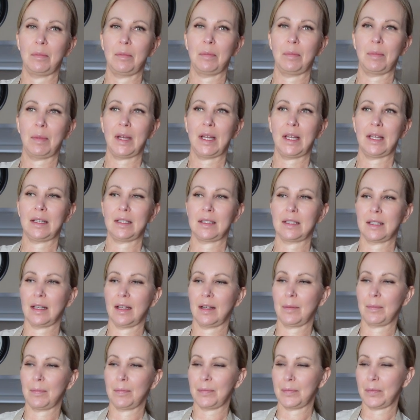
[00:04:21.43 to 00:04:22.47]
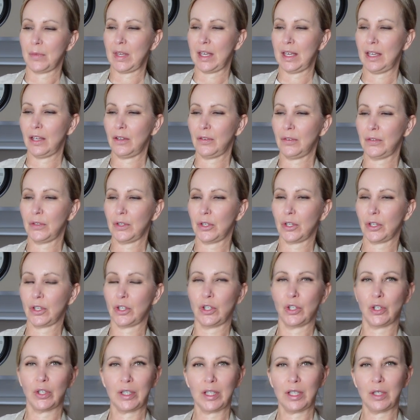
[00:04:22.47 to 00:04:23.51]
But if you're
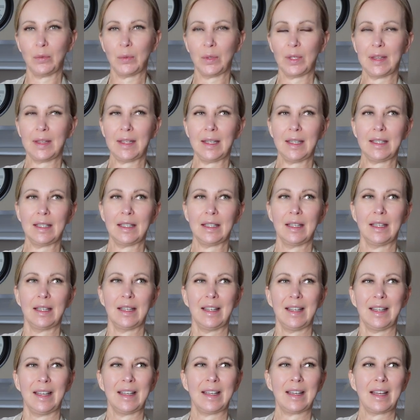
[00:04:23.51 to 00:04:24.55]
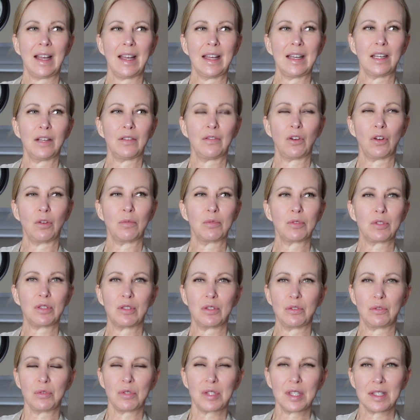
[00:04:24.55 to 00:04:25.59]
cooking with it, it kind of almost
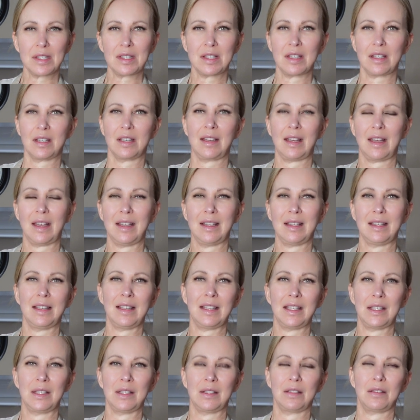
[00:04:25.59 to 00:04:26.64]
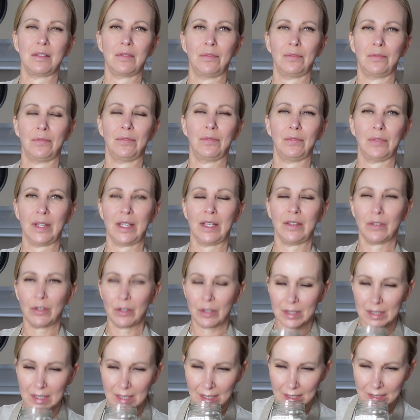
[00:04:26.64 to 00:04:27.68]
loses the eggy flavor
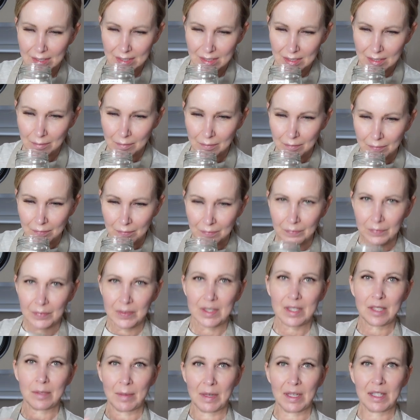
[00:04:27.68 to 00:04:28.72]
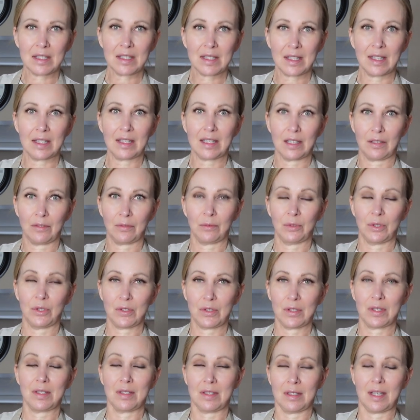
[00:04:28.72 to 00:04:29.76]
and taste. It smells like it when
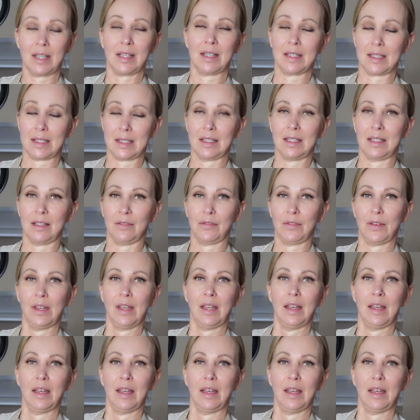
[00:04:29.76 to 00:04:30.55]
you take a sniff.